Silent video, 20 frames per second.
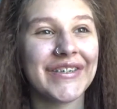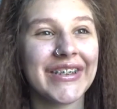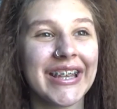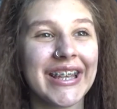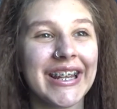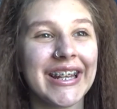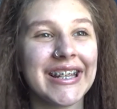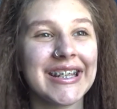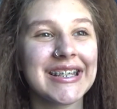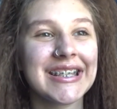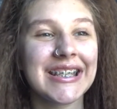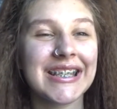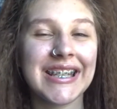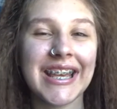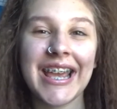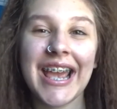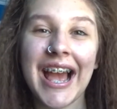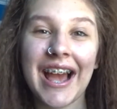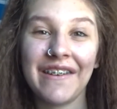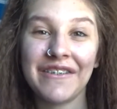It is the
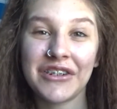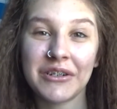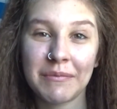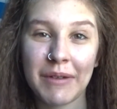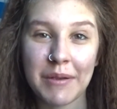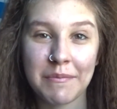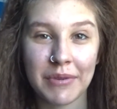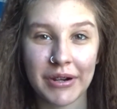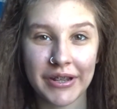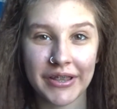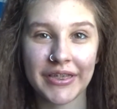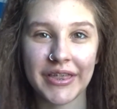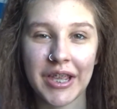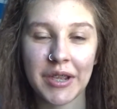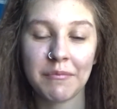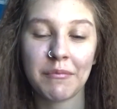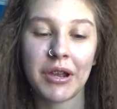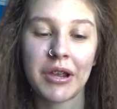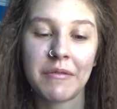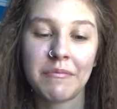day after my birthday.
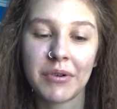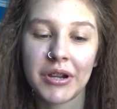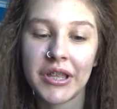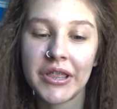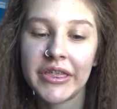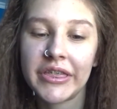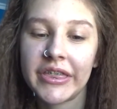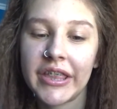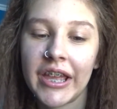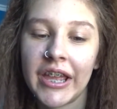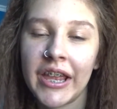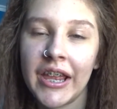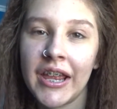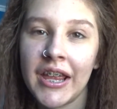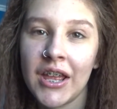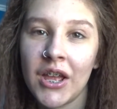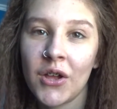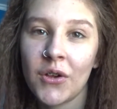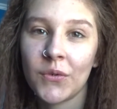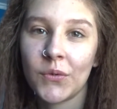My birthday
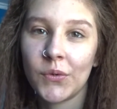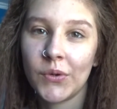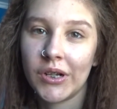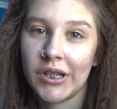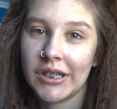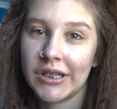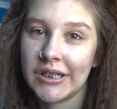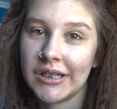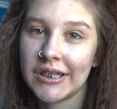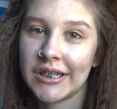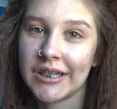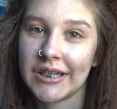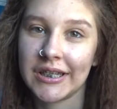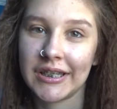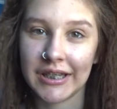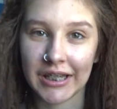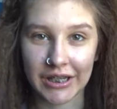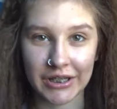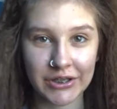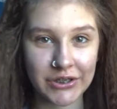was
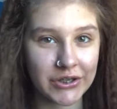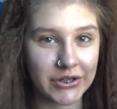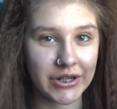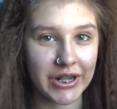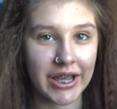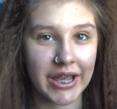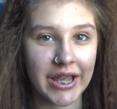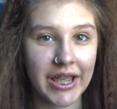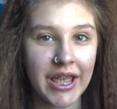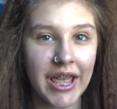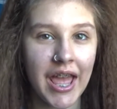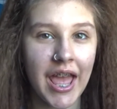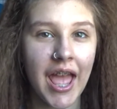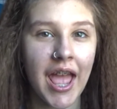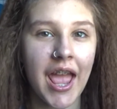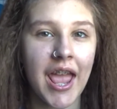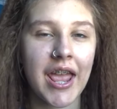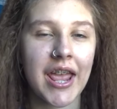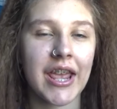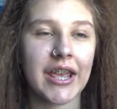yesterday.
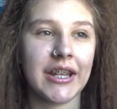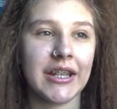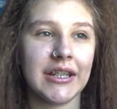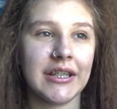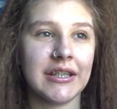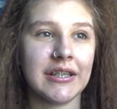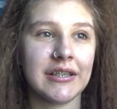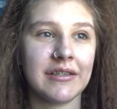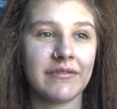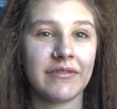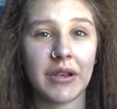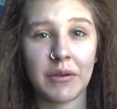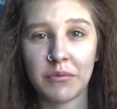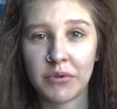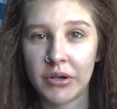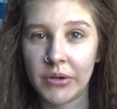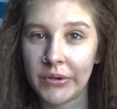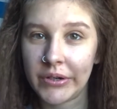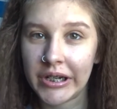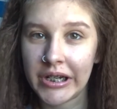It is
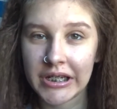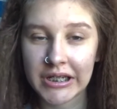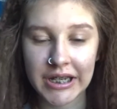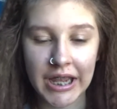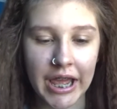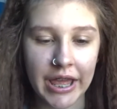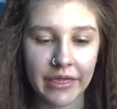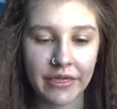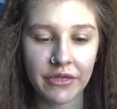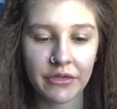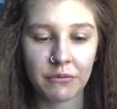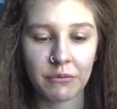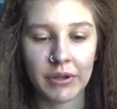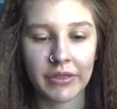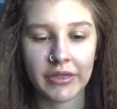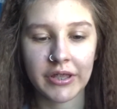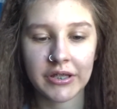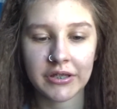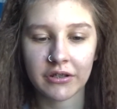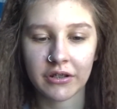February 10th.
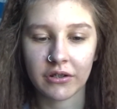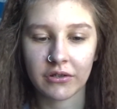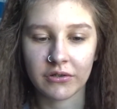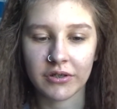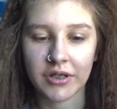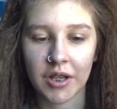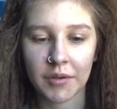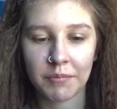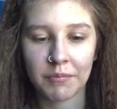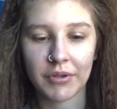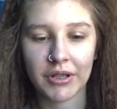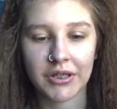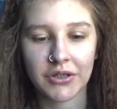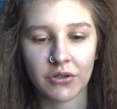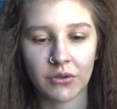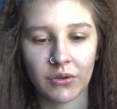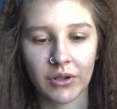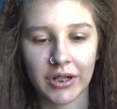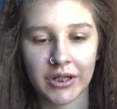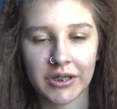When this goes up, it's
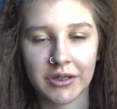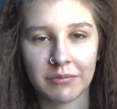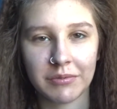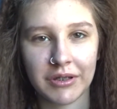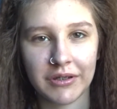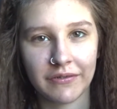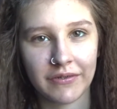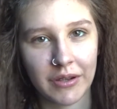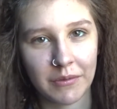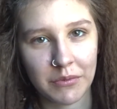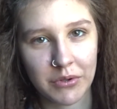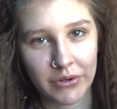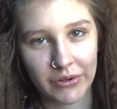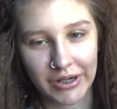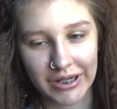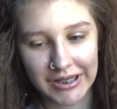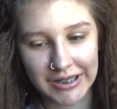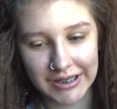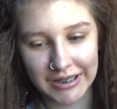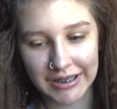going to be
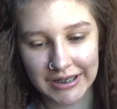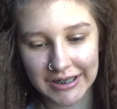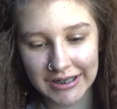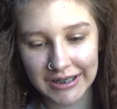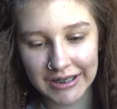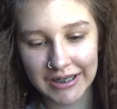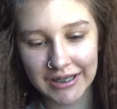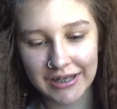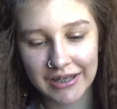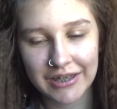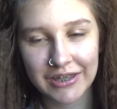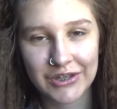February 16th.